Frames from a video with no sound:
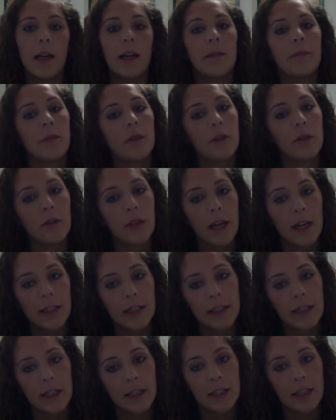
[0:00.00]
Student
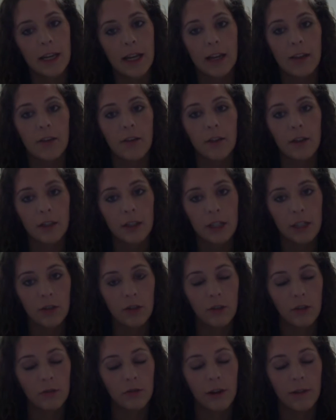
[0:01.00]
X is a
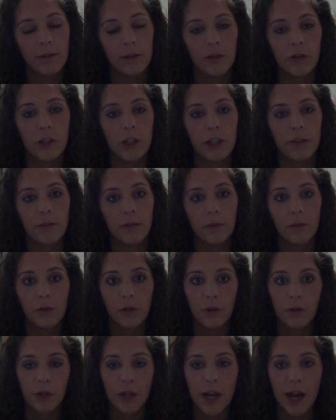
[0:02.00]
13-year-old refugee from
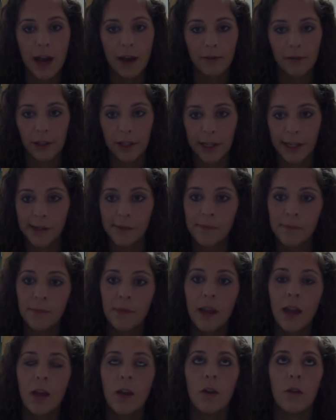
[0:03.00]
Burundi, Africa,
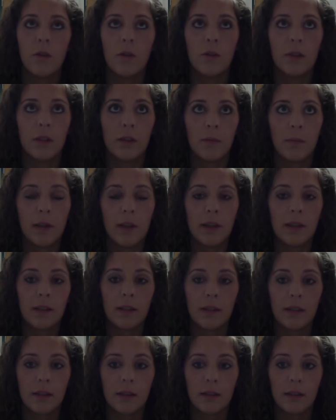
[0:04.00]
who
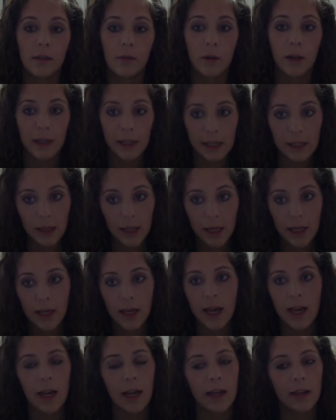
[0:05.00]
speaks
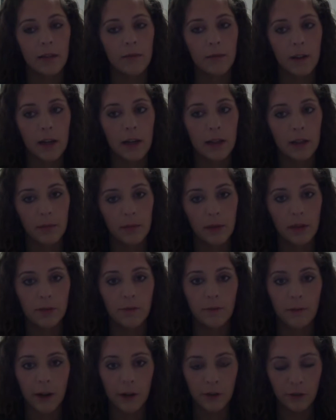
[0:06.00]
Swahili and very limited
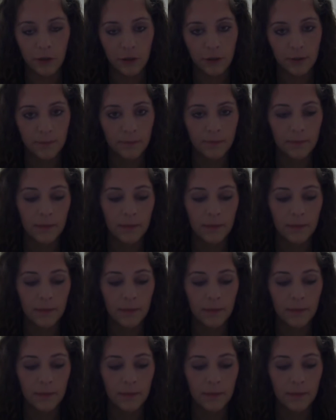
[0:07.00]
French.